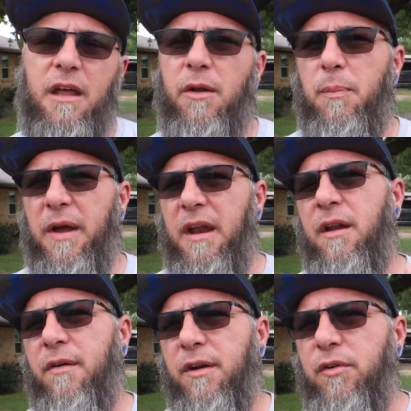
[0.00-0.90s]
other paint
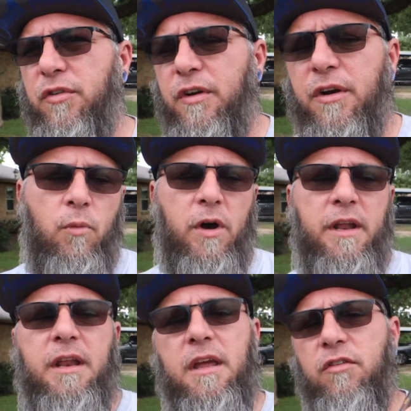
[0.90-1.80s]
and reducer. What
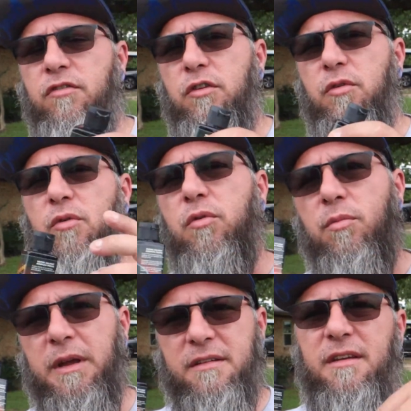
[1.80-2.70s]
it is, you
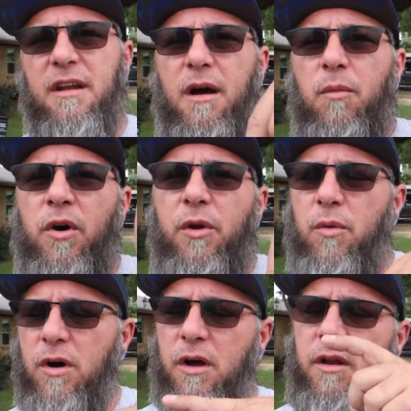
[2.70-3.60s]
mix it up
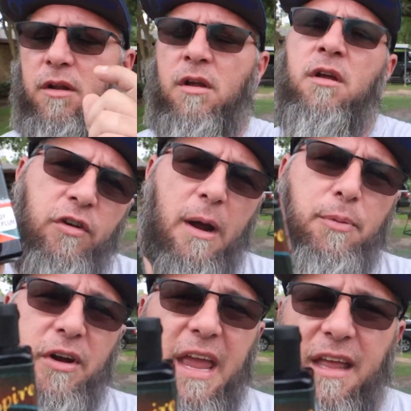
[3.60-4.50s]
1-to-1, drop
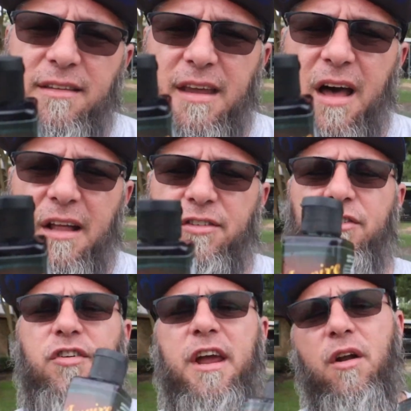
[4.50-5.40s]
your candy
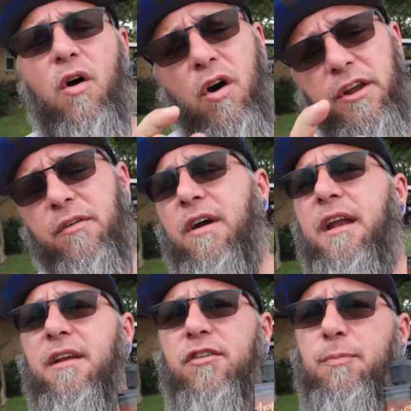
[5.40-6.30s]
concentrate or you're
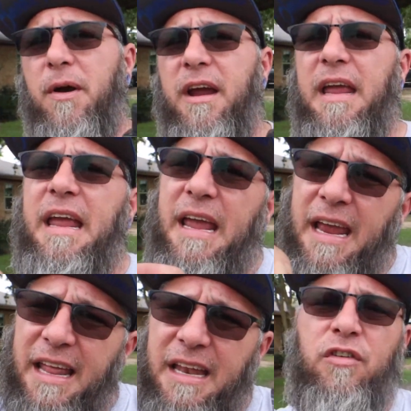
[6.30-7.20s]
ready to spray
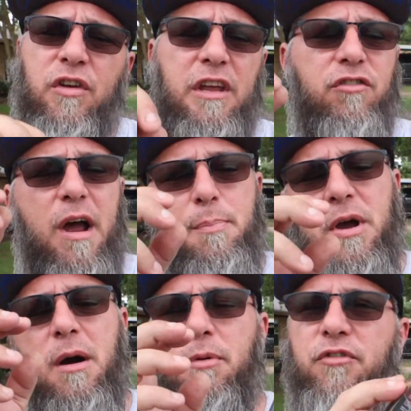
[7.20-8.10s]
in it. So you can drop a
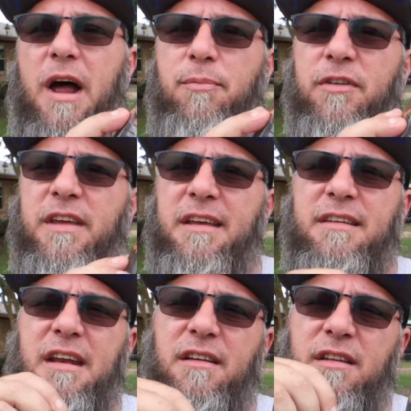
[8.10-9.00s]
couple drops of this,
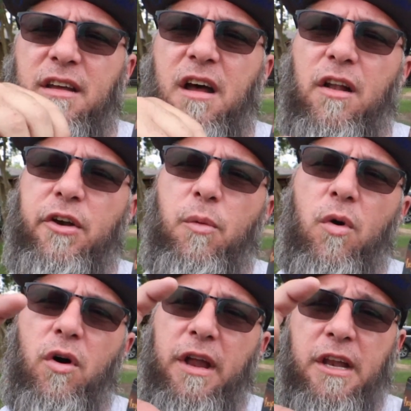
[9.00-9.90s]
get it to the color you
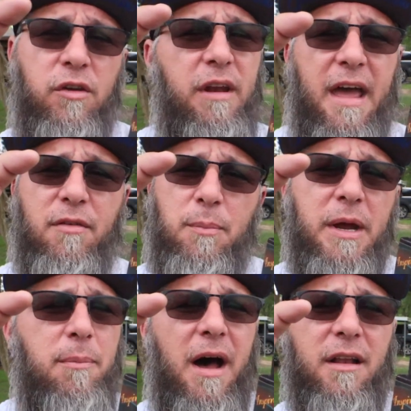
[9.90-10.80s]
want, and you can have a
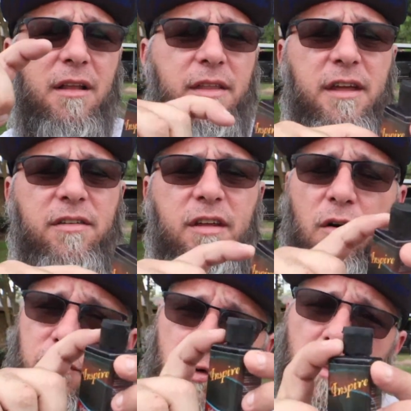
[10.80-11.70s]
big bottle of this,
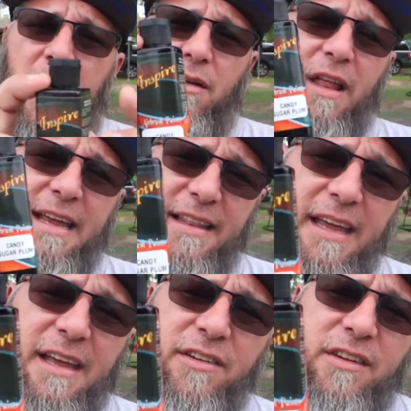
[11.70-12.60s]
a full bottle like
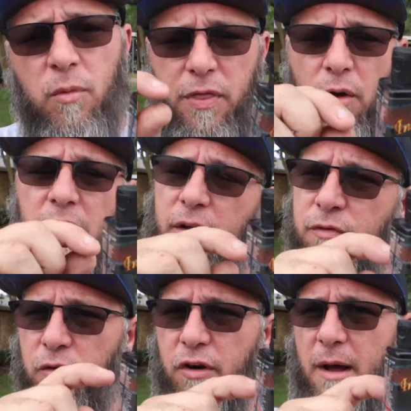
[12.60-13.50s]
this, with only a
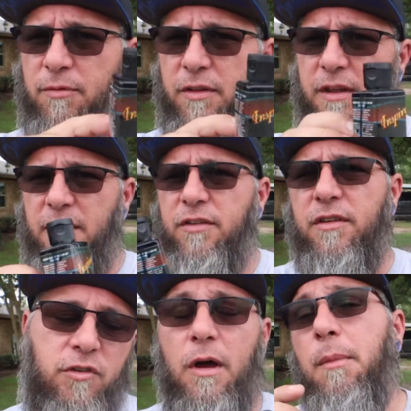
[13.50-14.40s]
few drops of this.
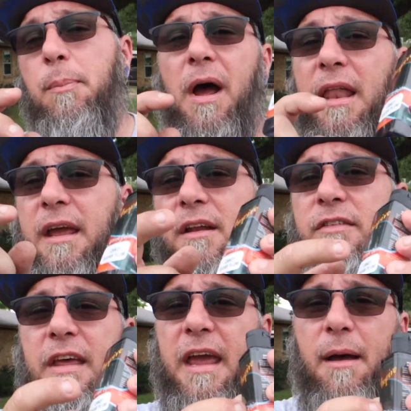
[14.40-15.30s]
Some are probably gonna
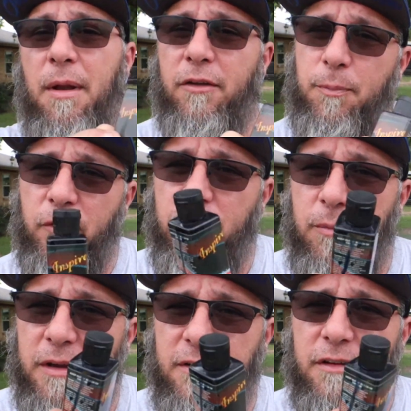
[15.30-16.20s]
say I'm not supposed to
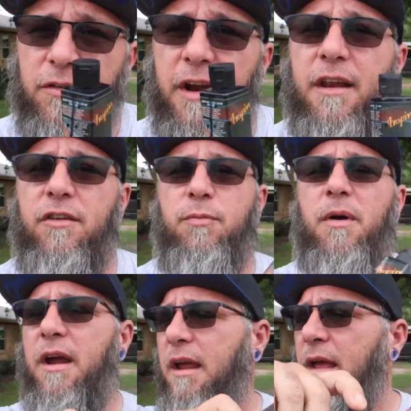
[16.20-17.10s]
mix this ready to
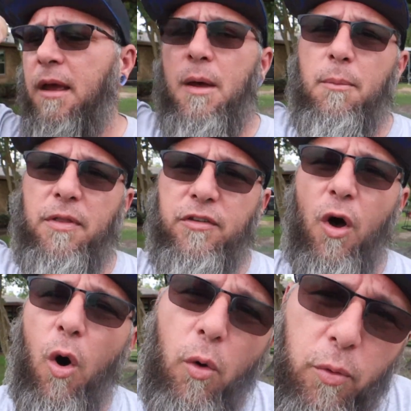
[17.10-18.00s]
spray, but this
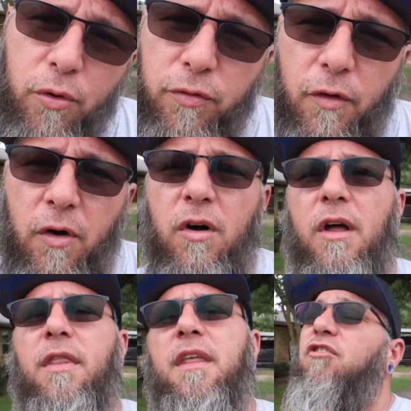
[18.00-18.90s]
whole roof
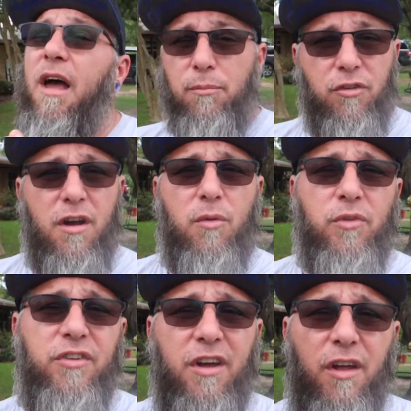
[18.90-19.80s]
on the shop truck
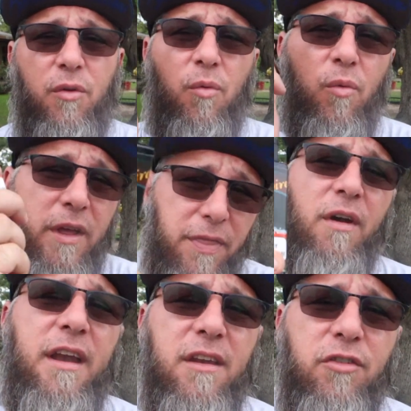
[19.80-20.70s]
was done with
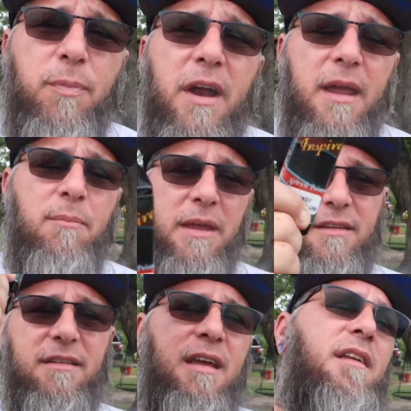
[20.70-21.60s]
ready to spray
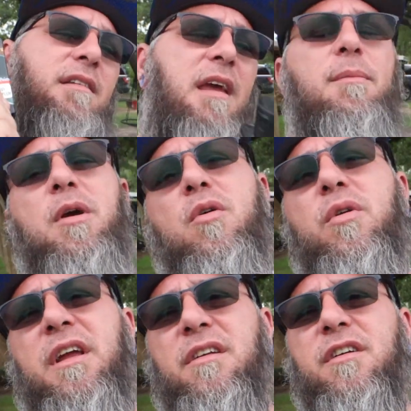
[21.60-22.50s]
mixed in Tamco
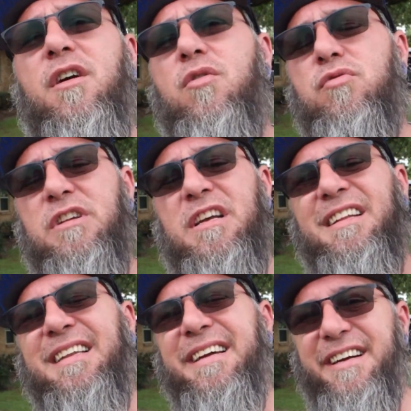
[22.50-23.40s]
Intercoat
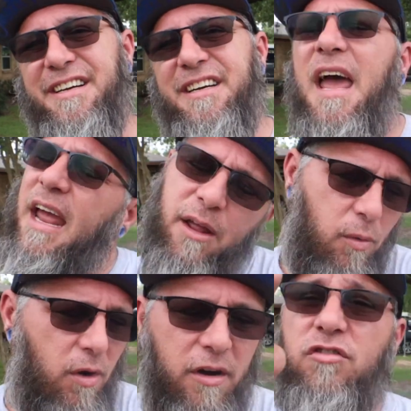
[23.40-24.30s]
Clear, and it
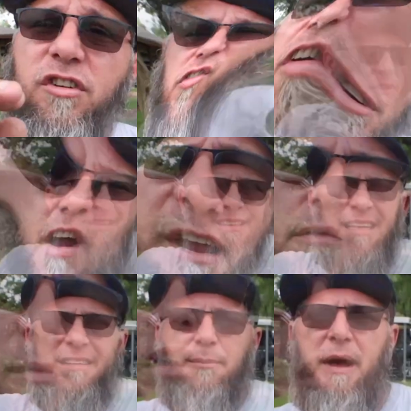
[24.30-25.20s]
worked just great.
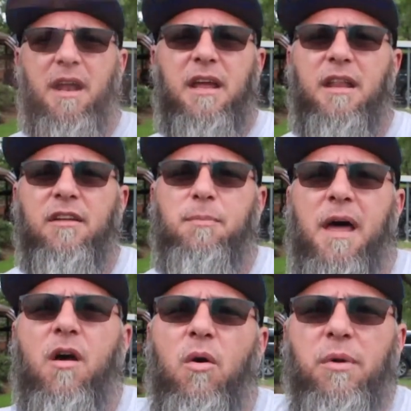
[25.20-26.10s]
That's about it. That's
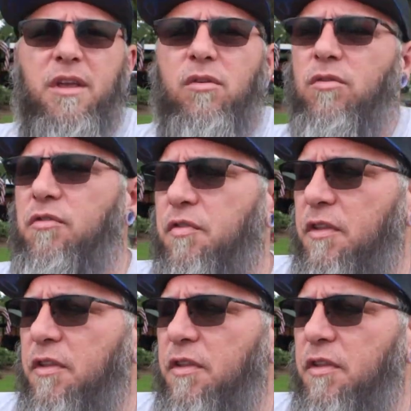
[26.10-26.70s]
about all we used for